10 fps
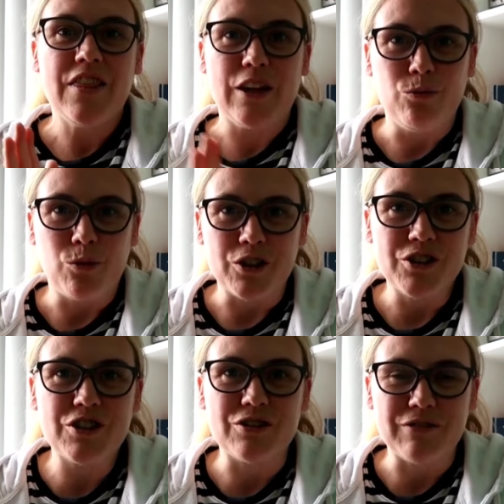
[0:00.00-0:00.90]
the
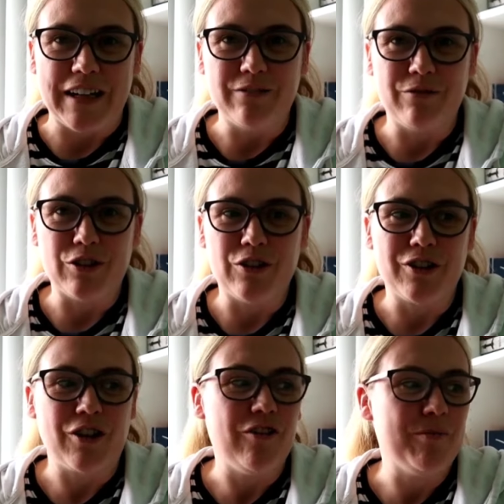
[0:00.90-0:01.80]
worst reading
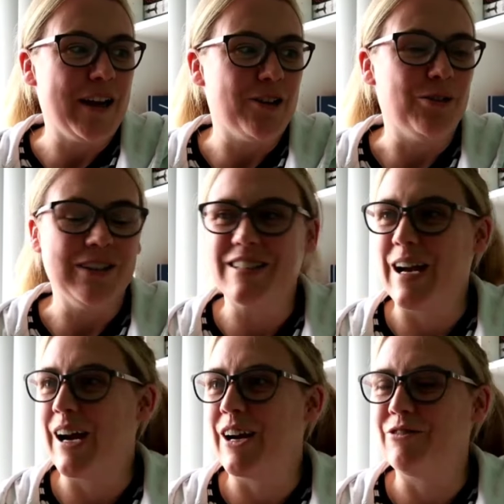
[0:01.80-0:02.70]
vlog of my whole
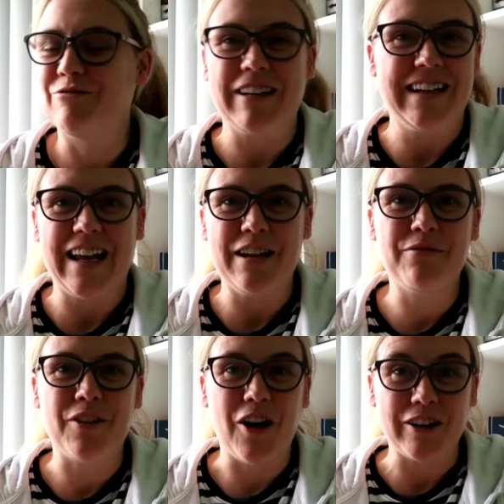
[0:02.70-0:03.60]
entire reading
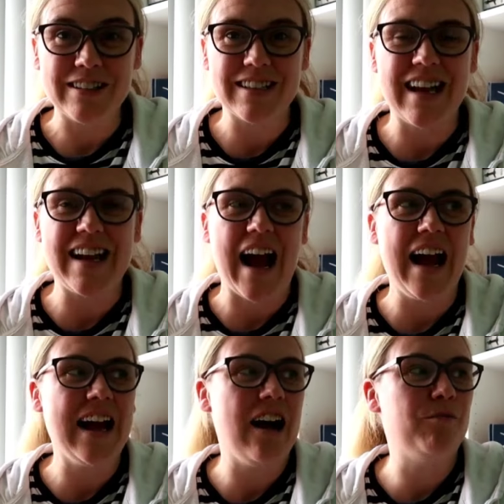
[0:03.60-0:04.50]
life. Honestly,
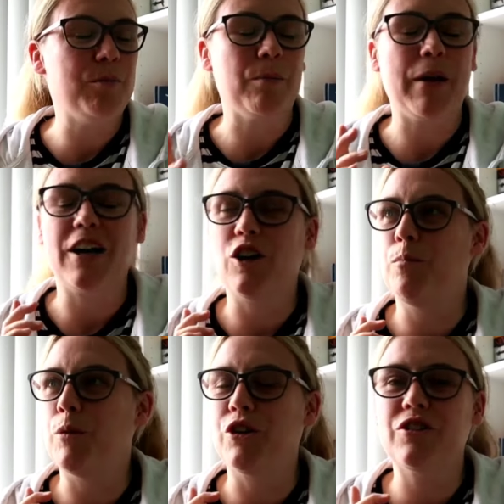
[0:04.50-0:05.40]
I have been picking
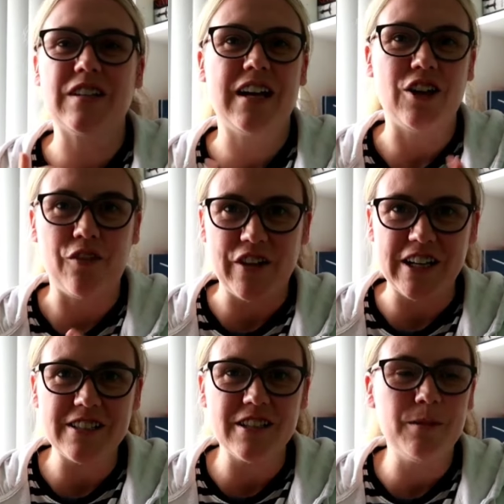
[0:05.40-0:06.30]
up books and not
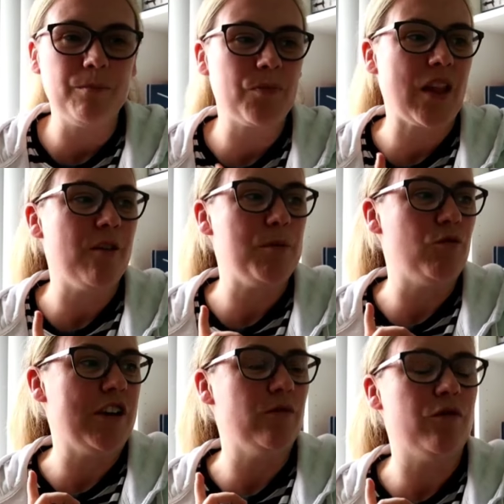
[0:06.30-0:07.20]
finishing them. I've
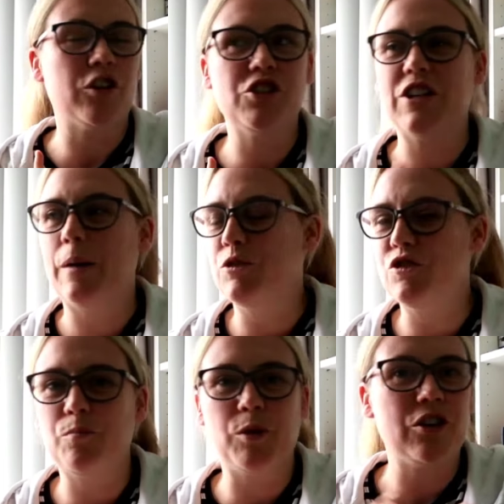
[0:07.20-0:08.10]
been reading first
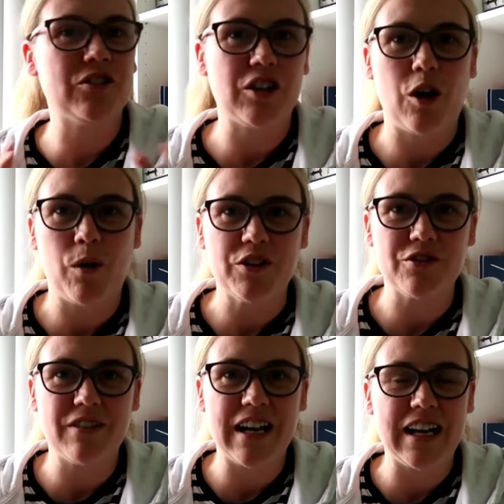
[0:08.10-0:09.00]
chapters of books and not wanting
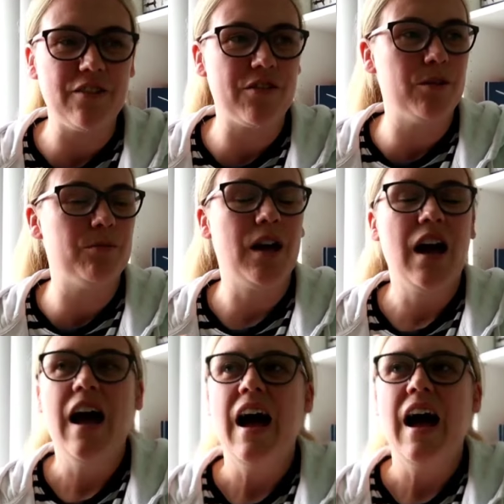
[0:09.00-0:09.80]
to read any of them.